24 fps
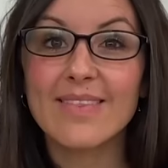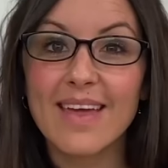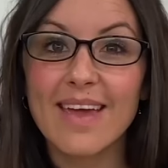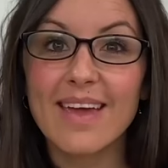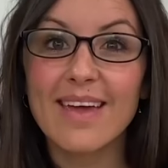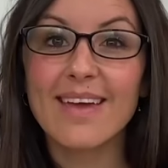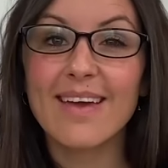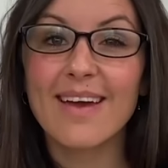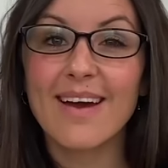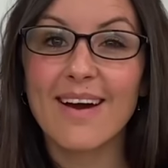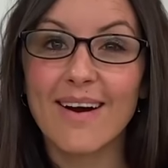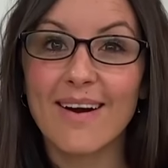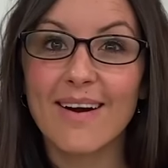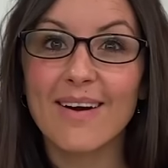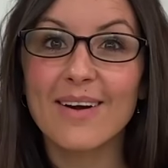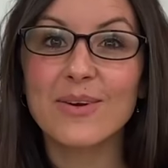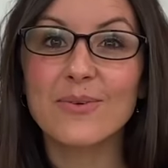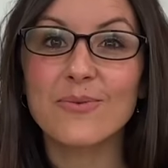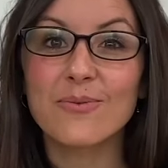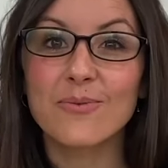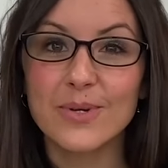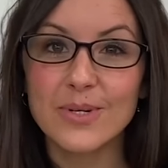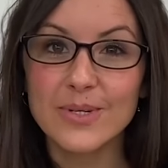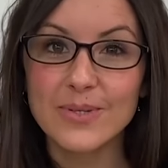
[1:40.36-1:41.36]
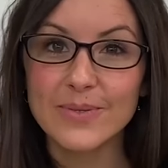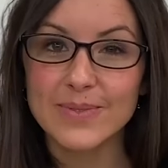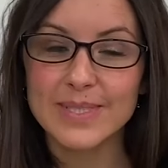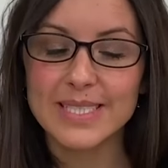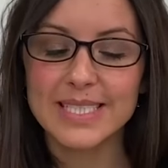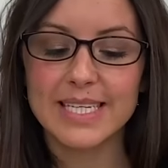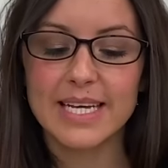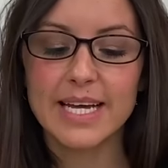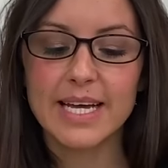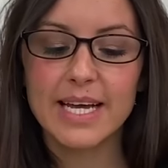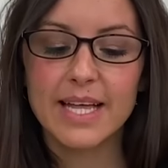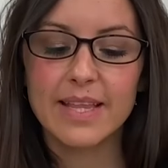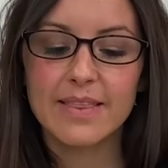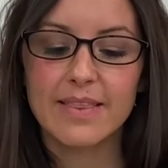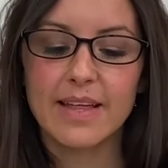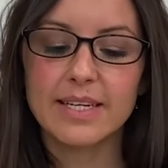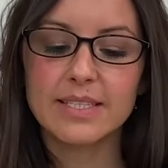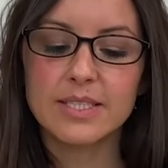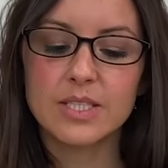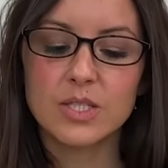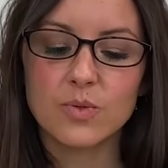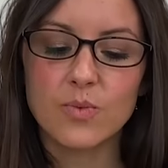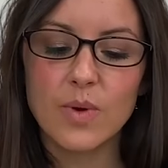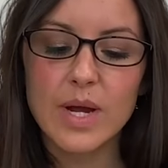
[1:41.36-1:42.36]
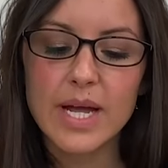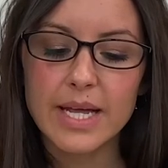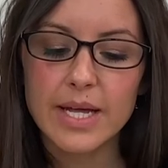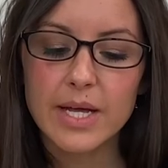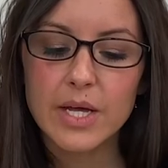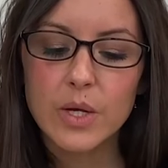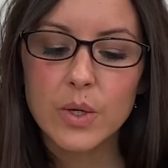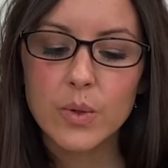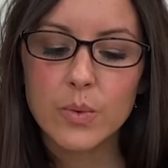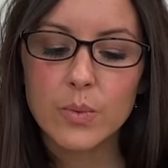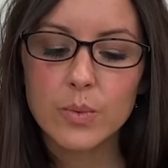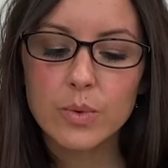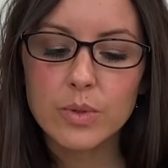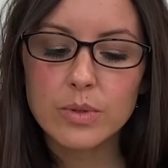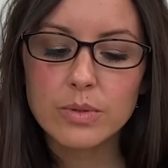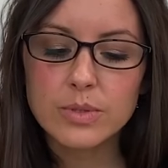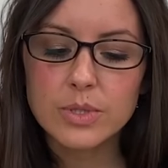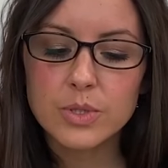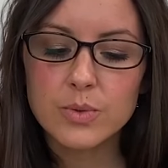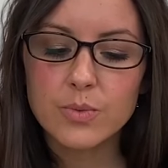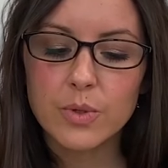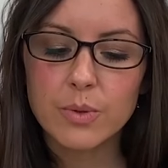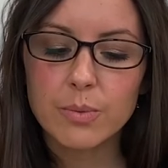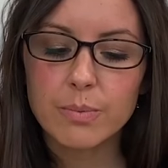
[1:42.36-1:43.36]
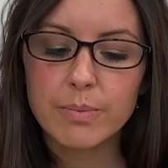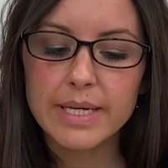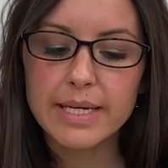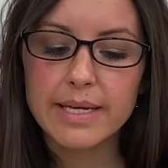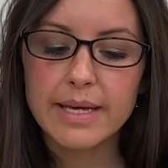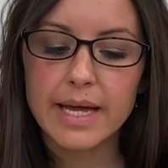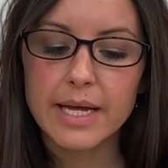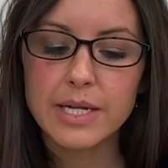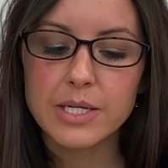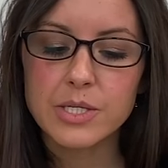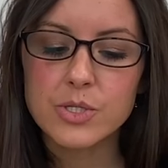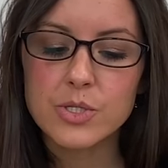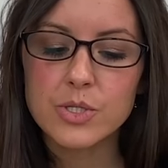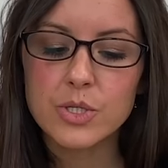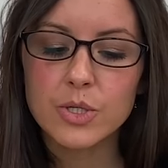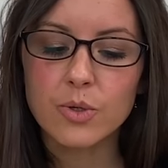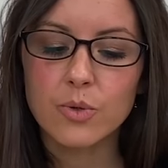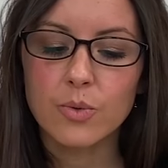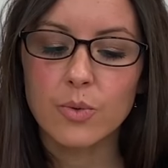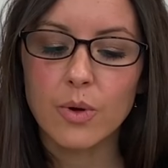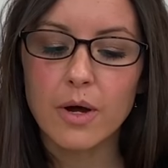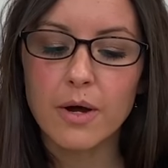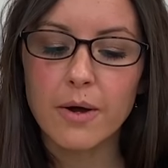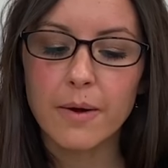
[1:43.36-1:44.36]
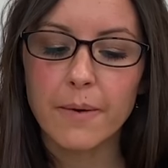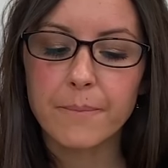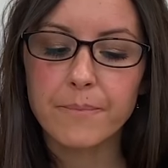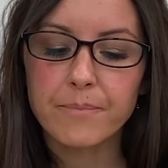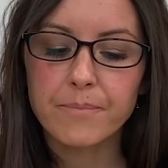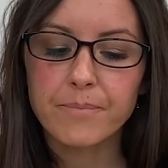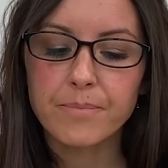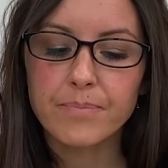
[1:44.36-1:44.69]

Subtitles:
They are roots. That's right. Roots will begin to grow.